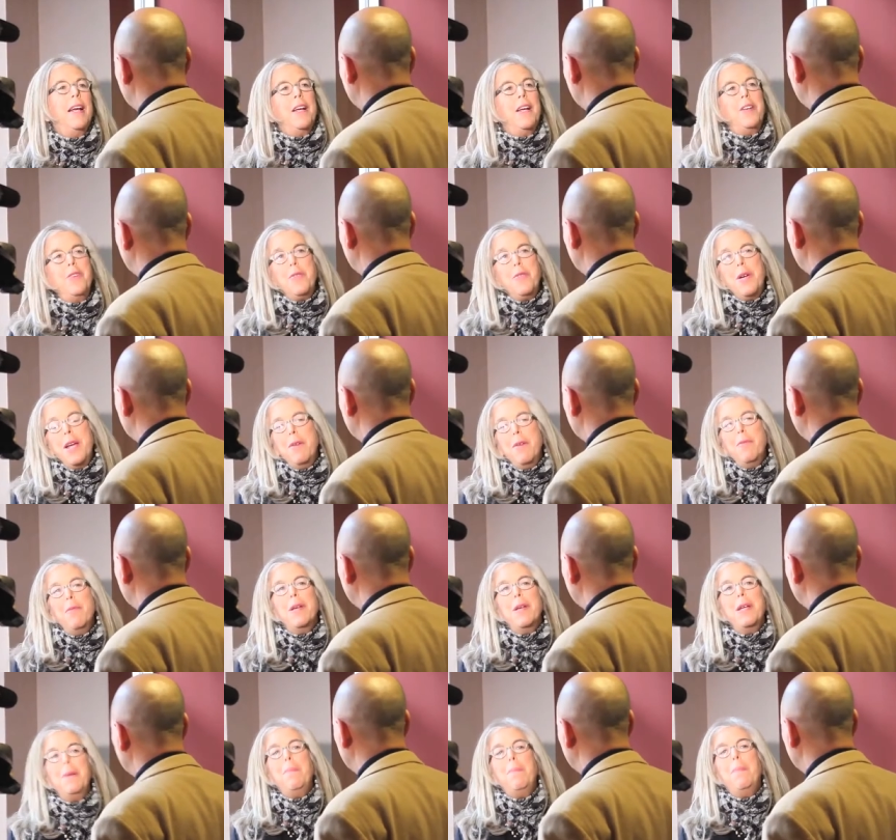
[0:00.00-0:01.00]
you can't
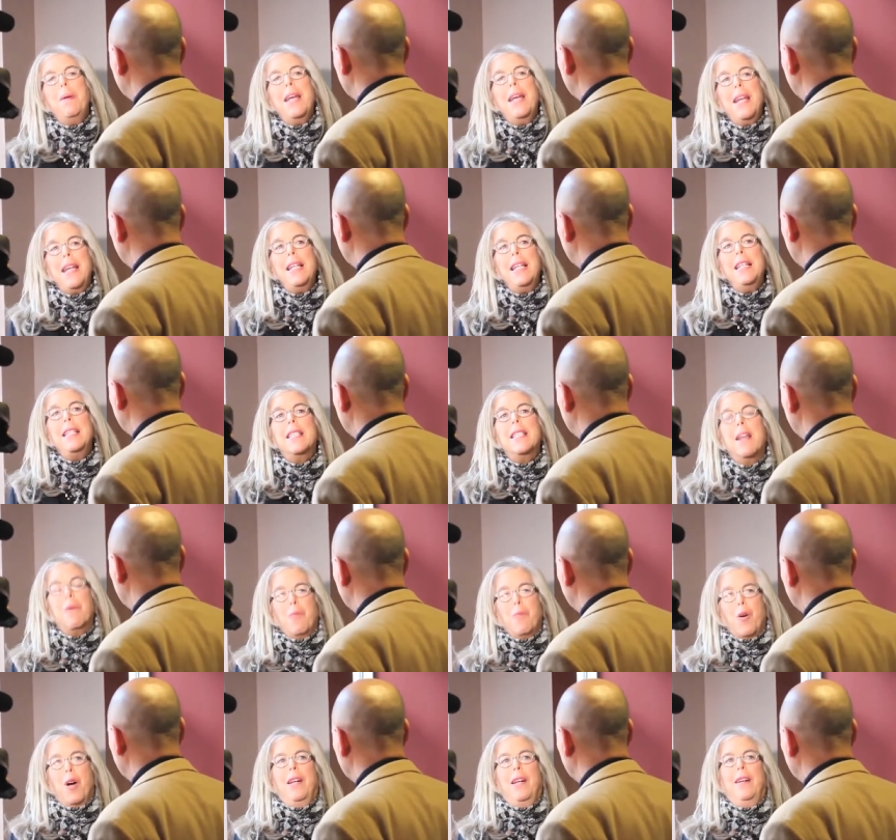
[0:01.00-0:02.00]
really pity
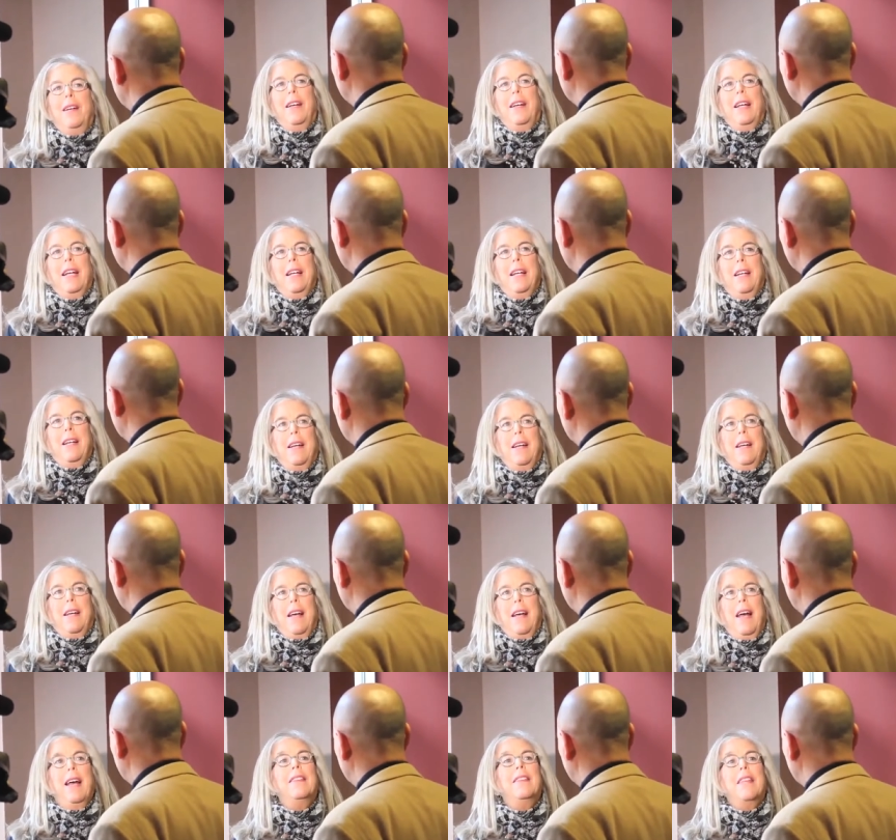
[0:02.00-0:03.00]
someone
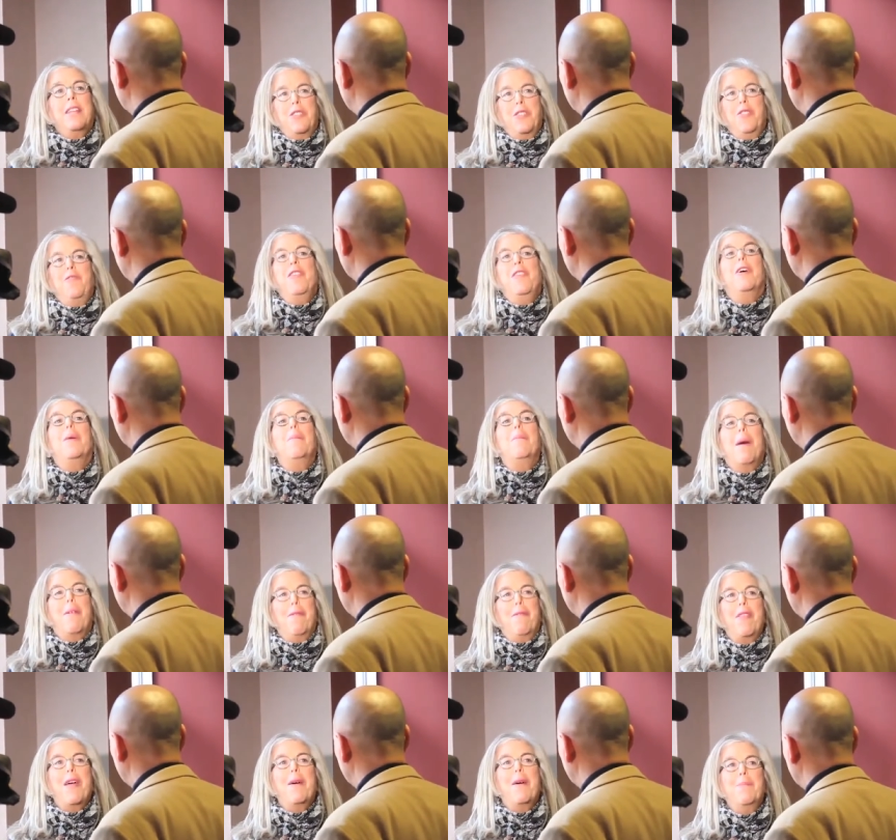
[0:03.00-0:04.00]
unless you feel
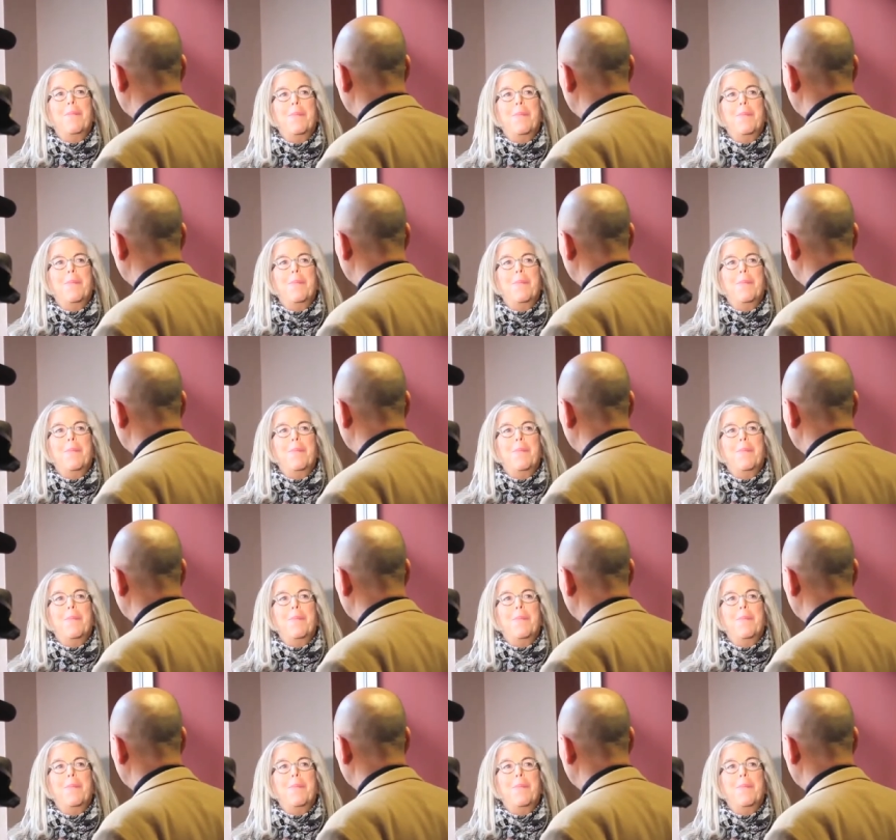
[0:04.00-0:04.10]
above them.